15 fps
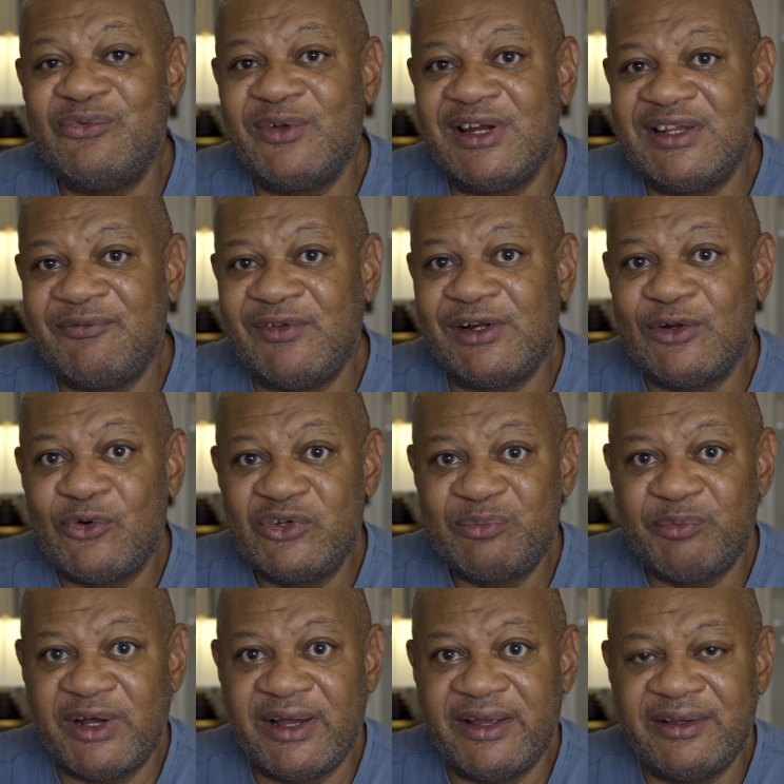relatively close
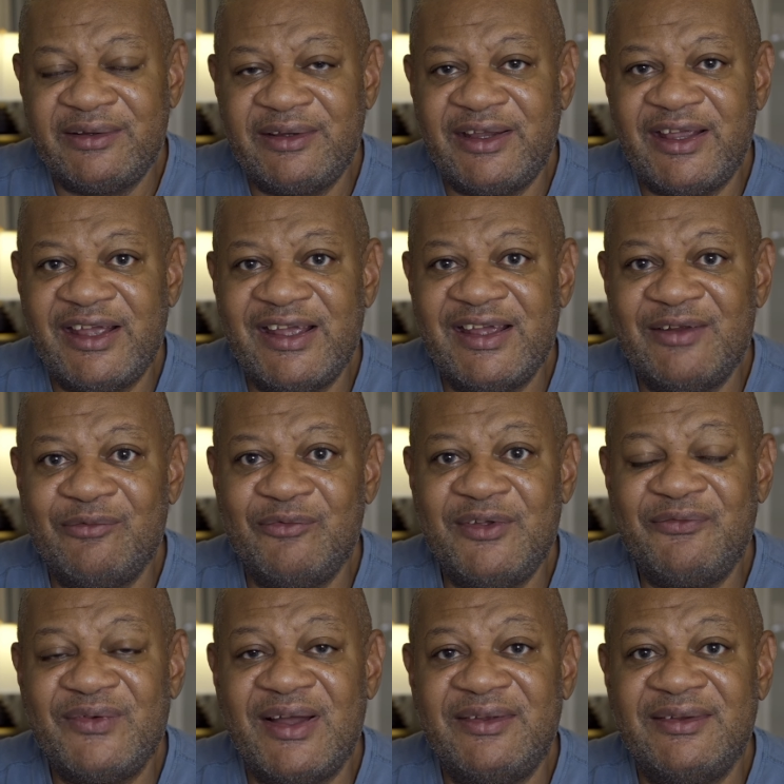by, and we
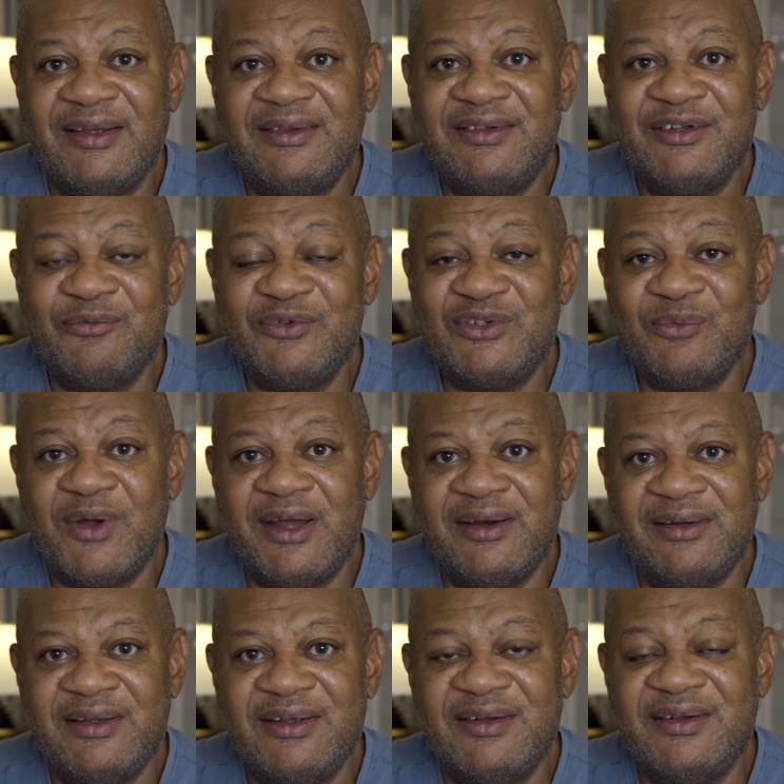found that there was
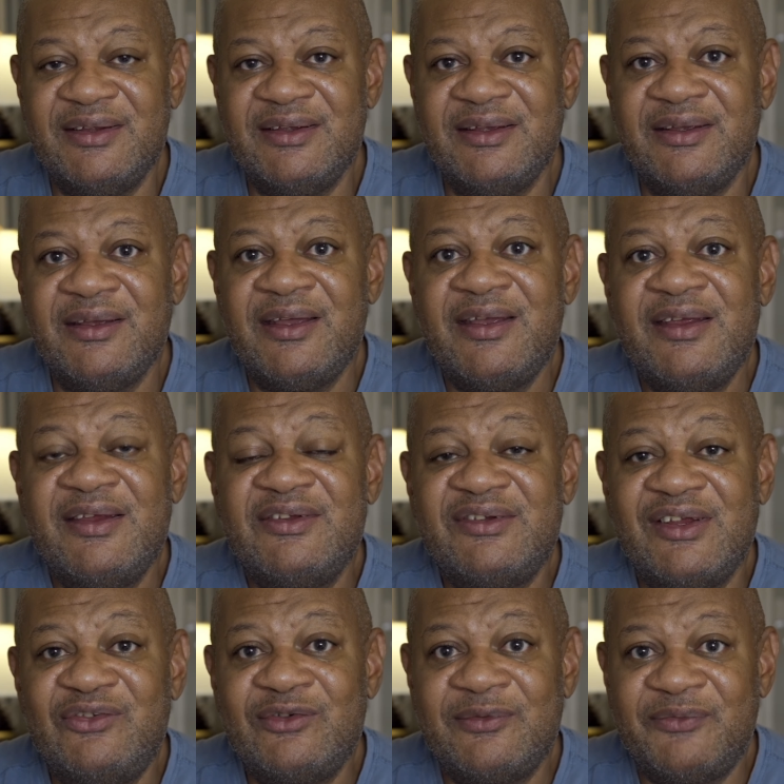one in the
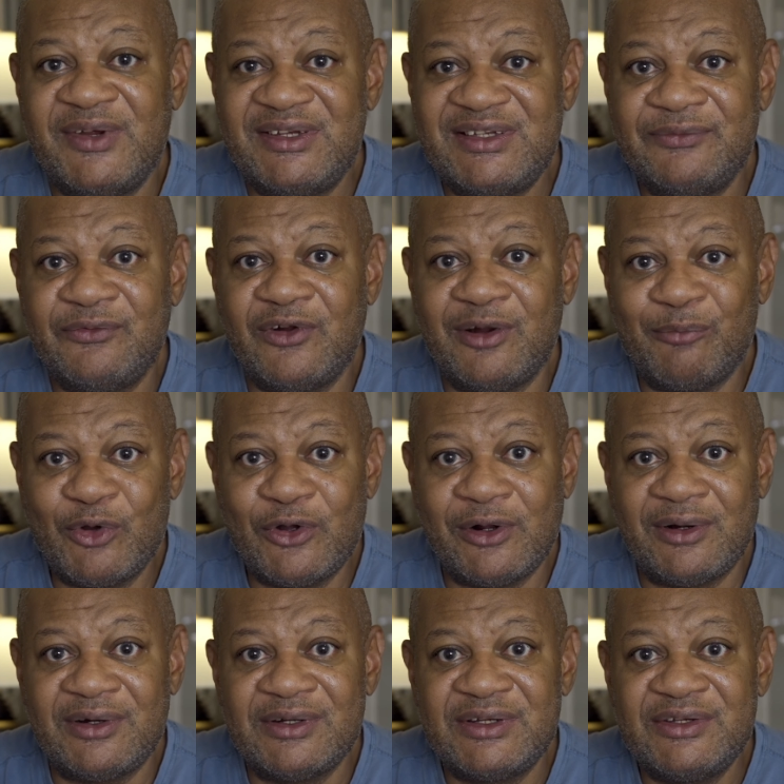Central Festival
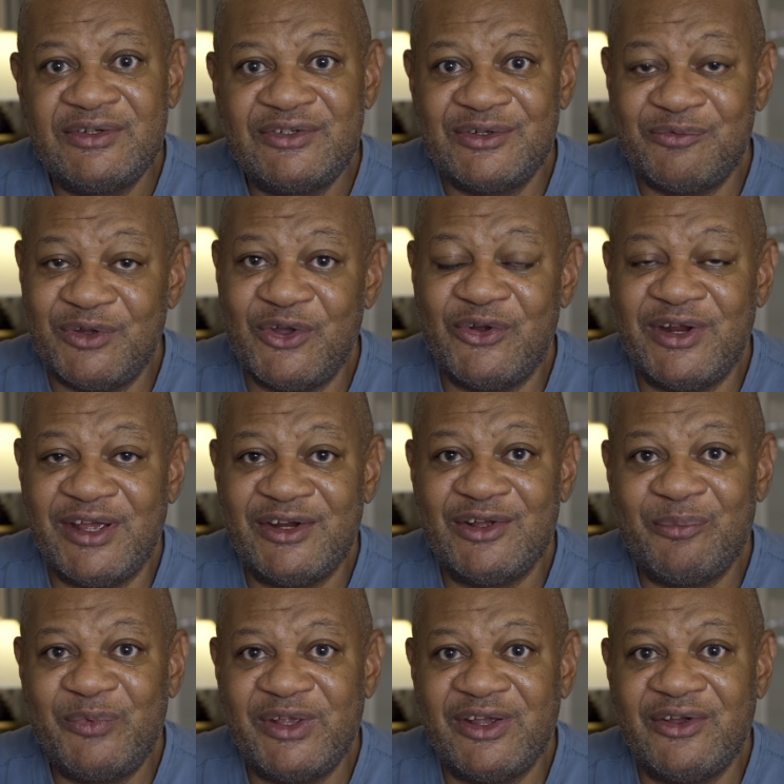Mall. So we're going to head
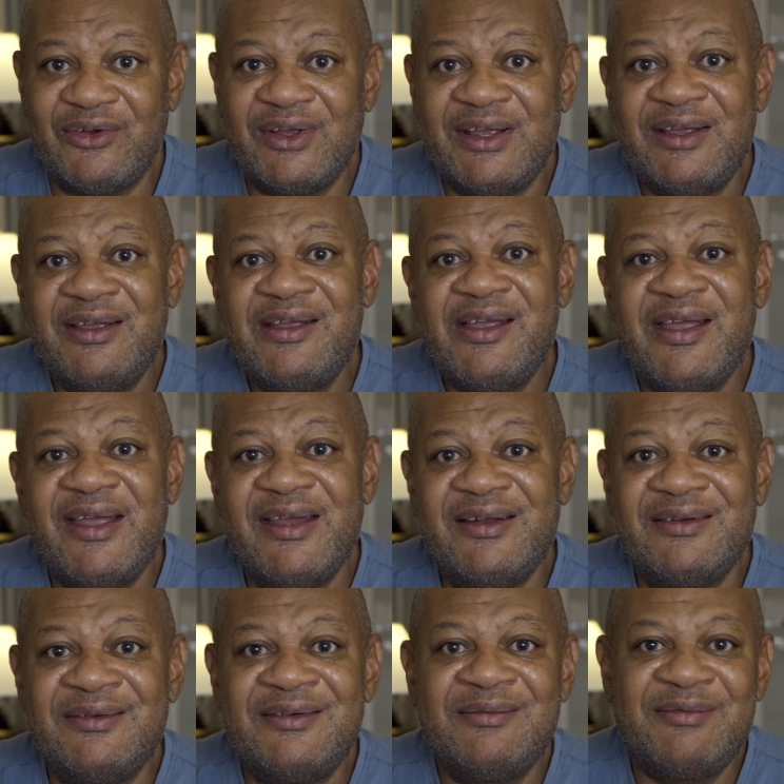up there
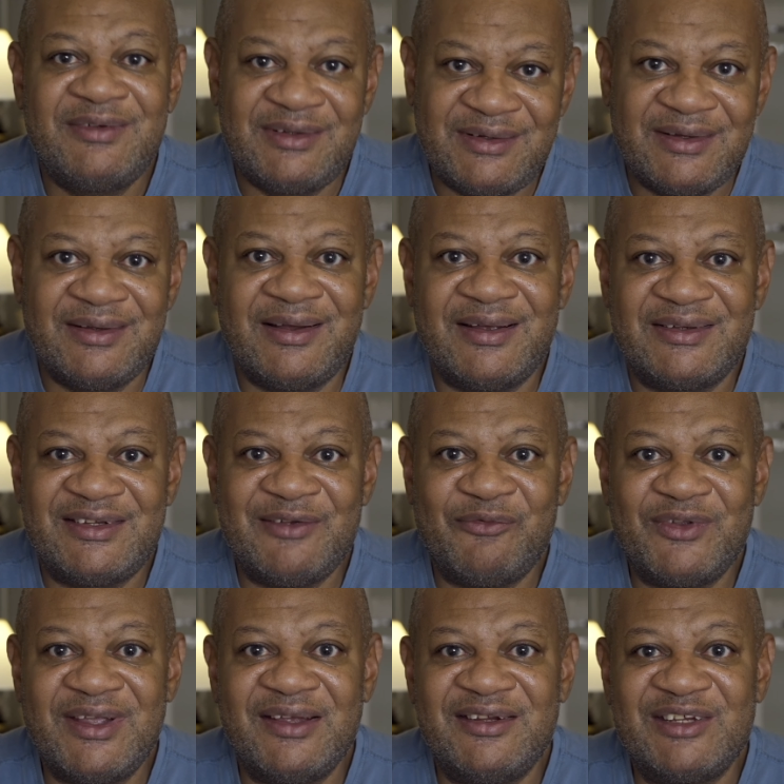and see if
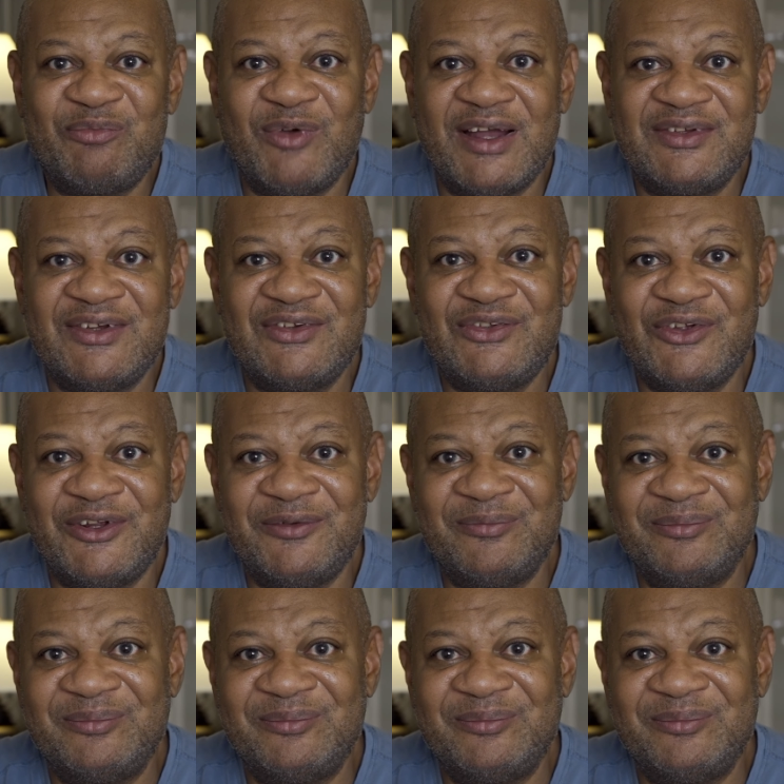we can get this process done.